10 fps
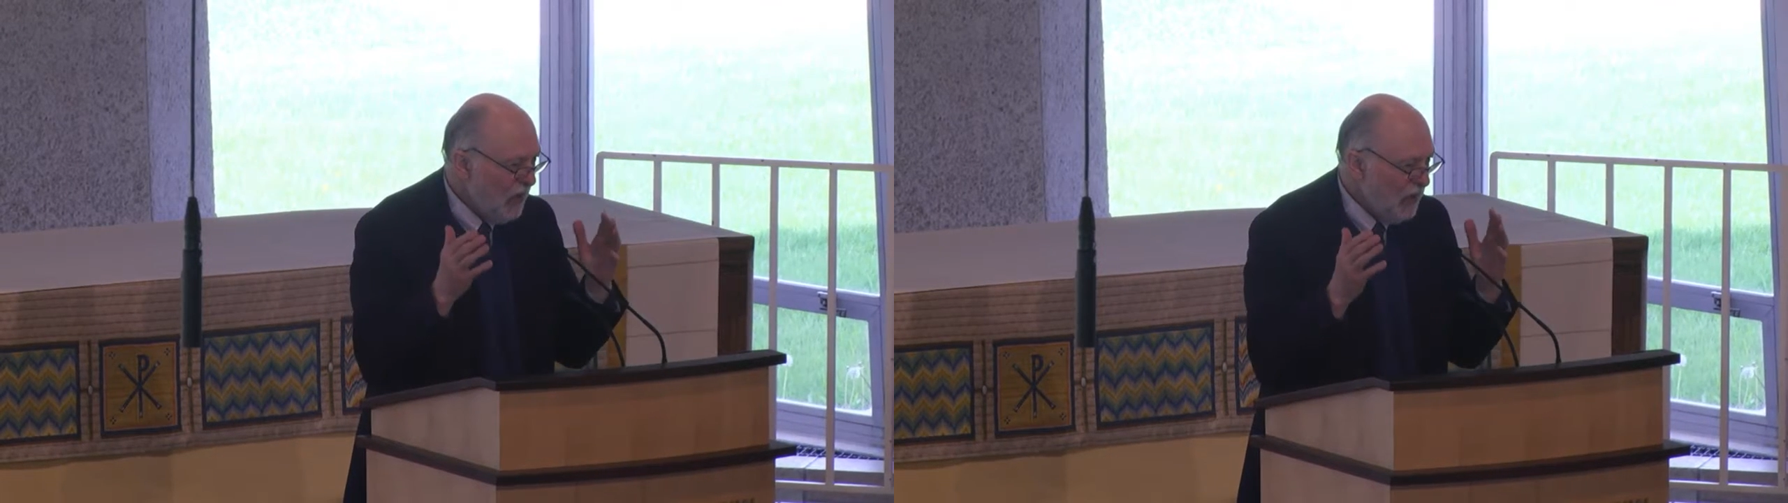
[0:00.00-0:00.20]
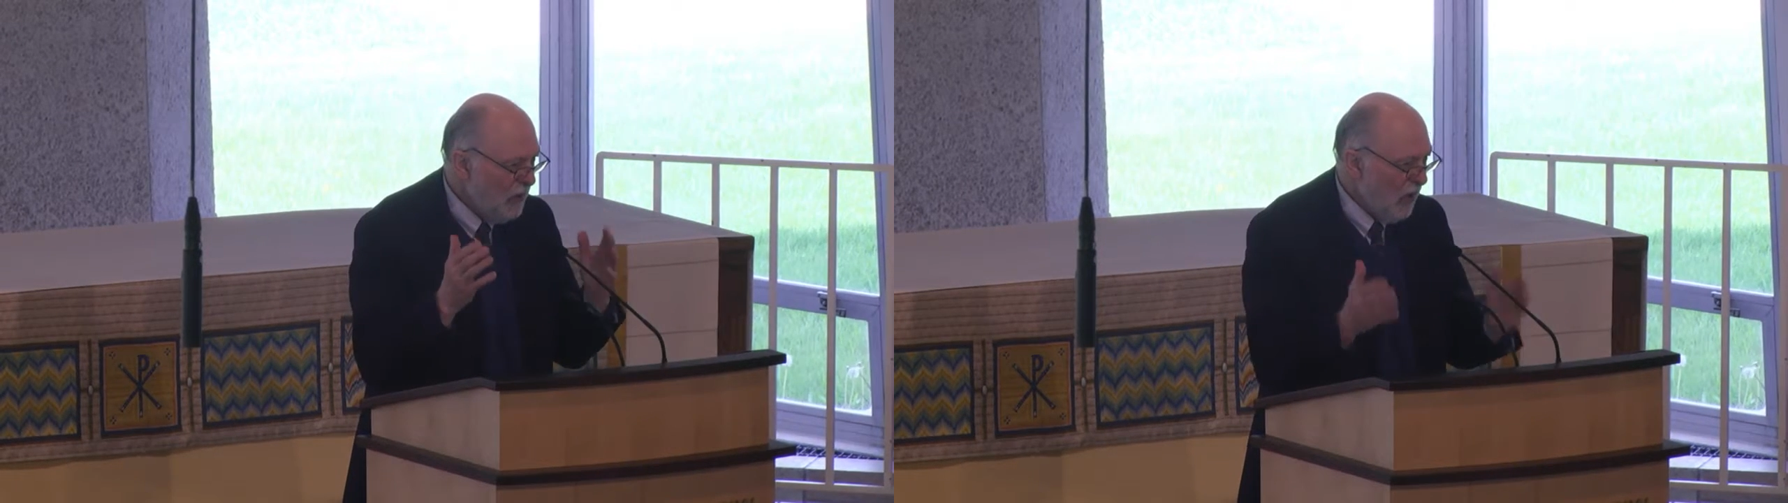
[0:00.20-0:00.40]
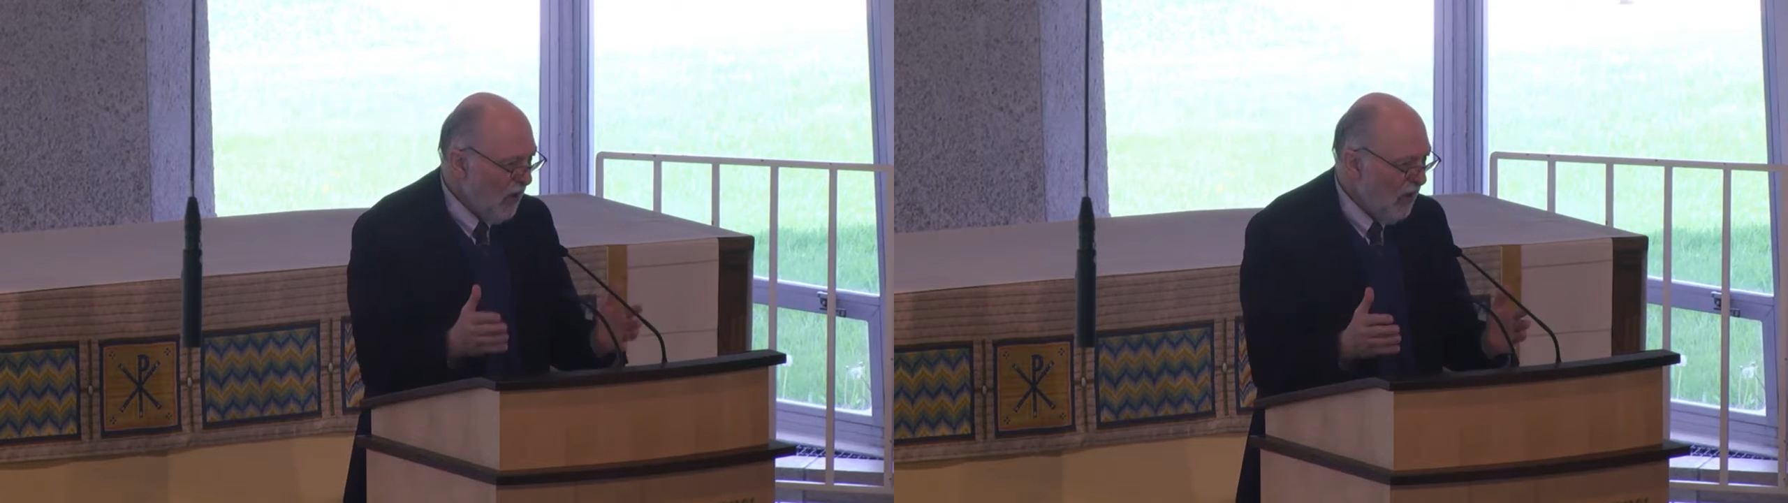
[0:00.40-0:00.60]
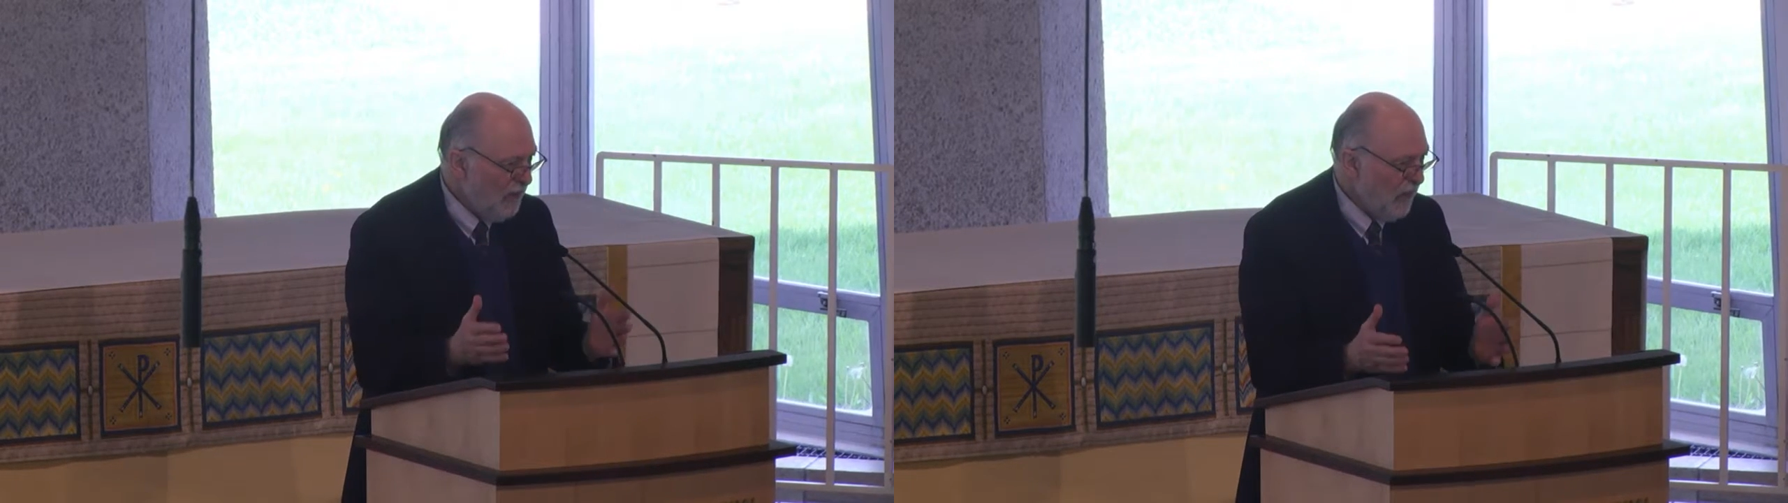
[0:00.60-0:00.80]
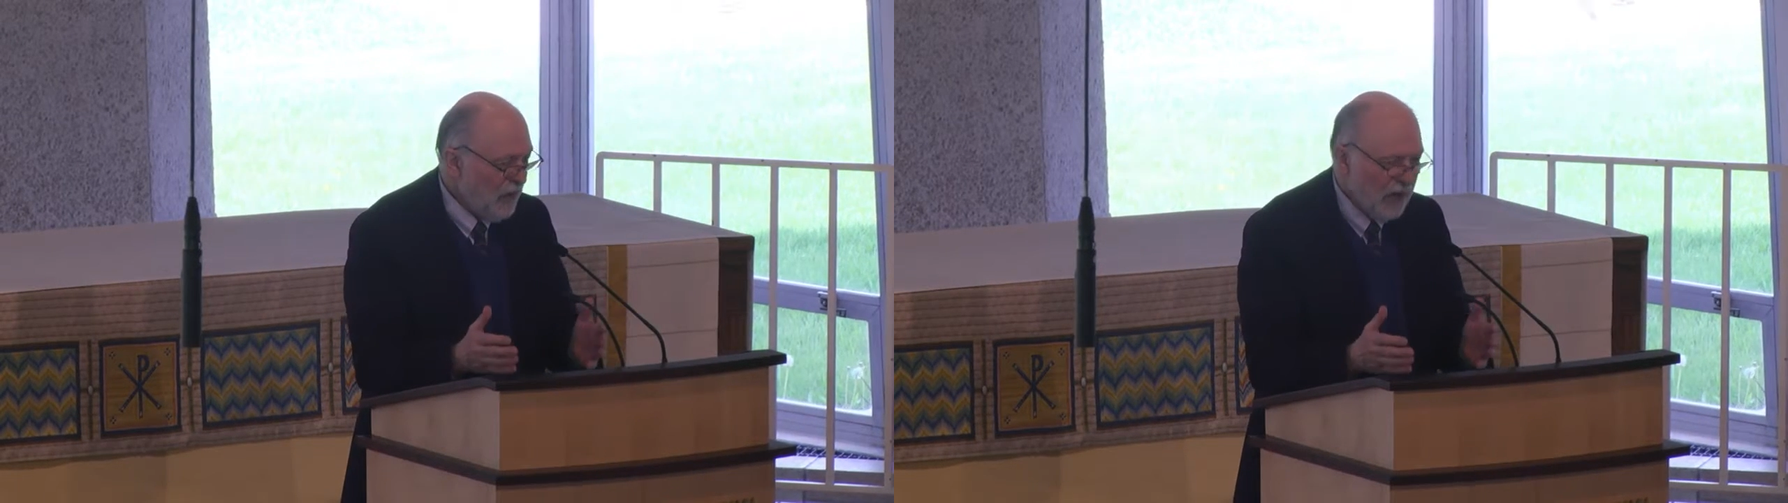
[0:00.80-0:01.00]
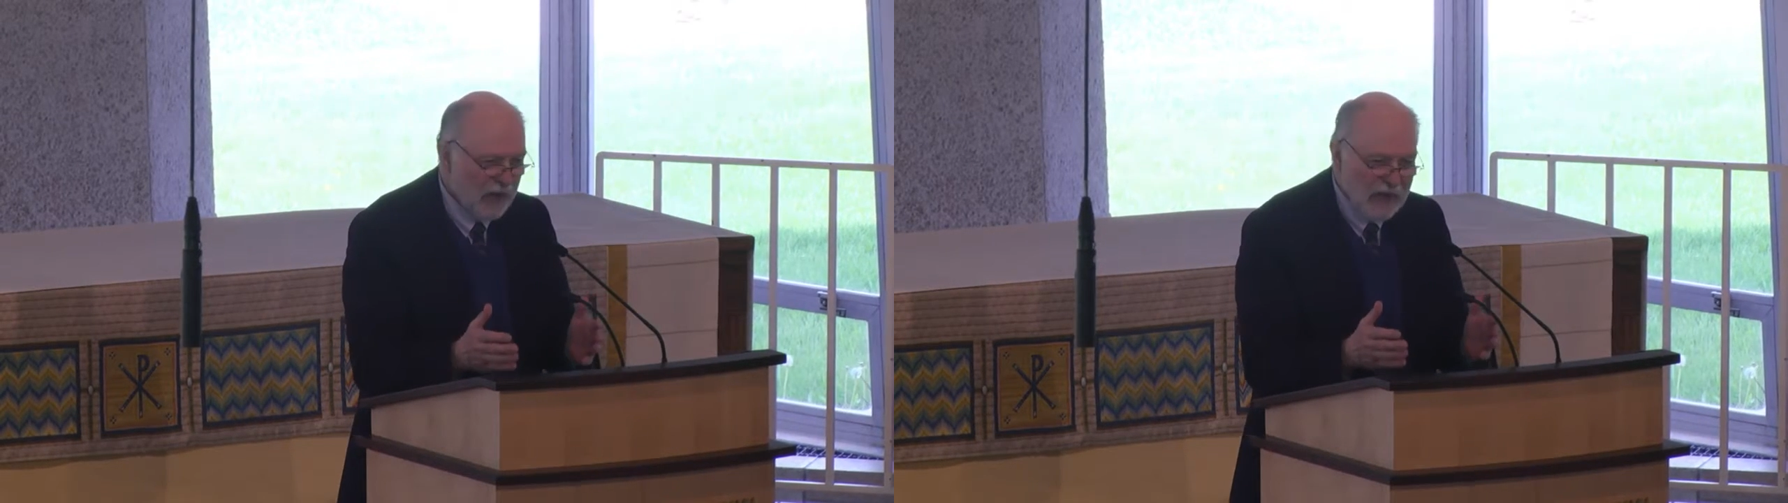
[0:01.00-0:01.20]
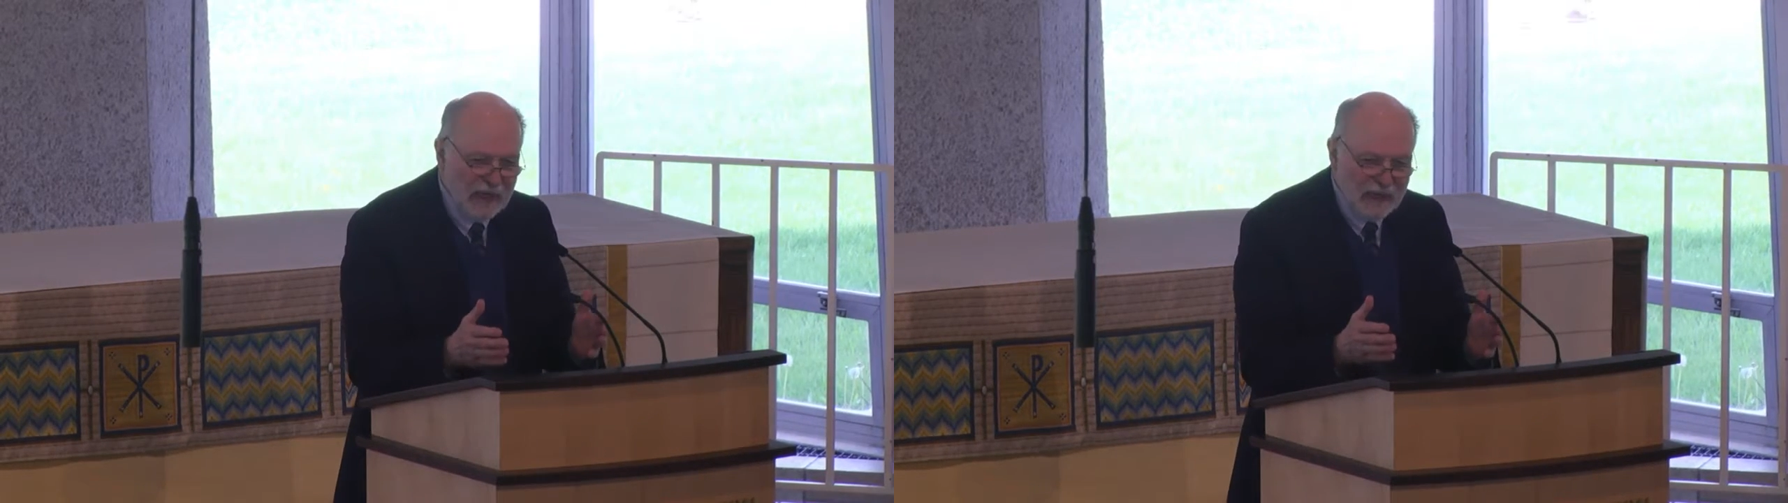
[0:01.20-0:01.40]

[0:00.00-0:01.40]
who call for,